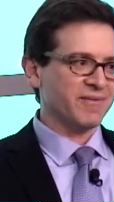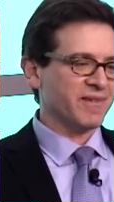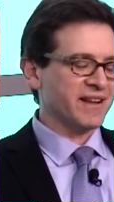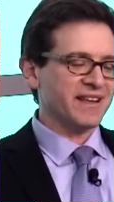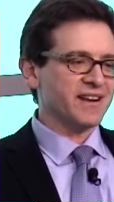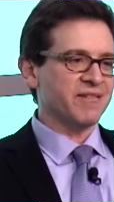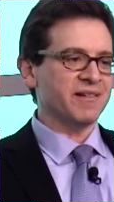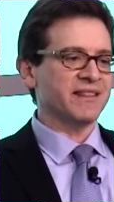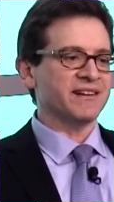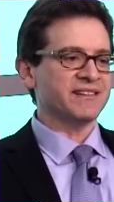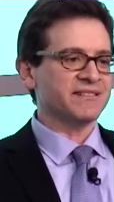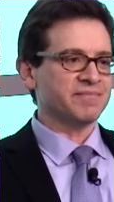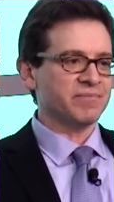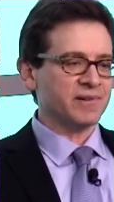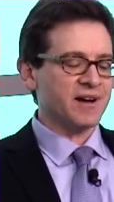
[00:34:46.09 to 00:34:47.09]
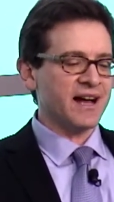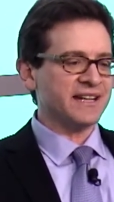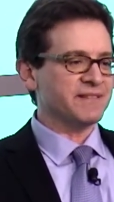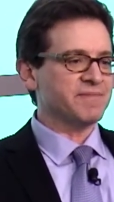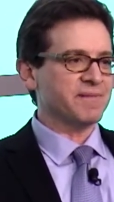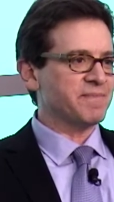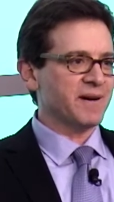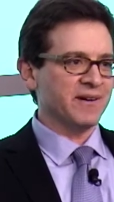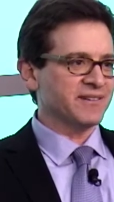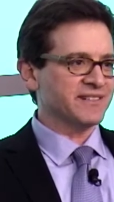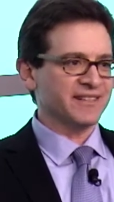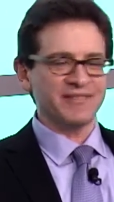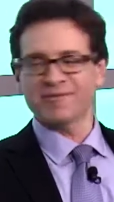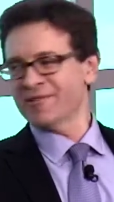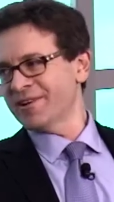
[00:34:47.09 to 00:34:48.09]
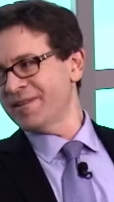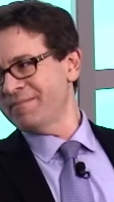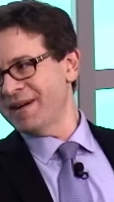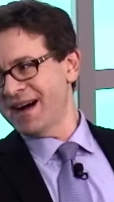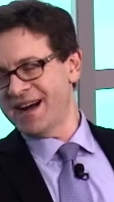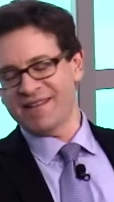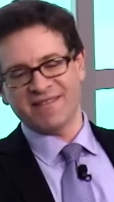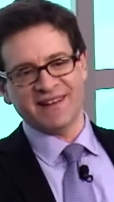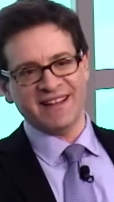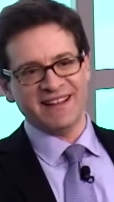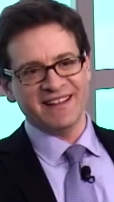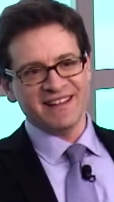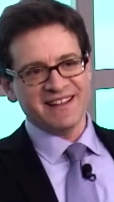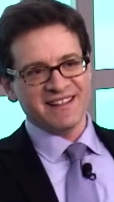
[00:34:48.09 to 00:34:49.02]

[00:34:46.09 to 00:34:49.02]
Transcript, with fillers: When there's cuts proposed to the War on Poverty,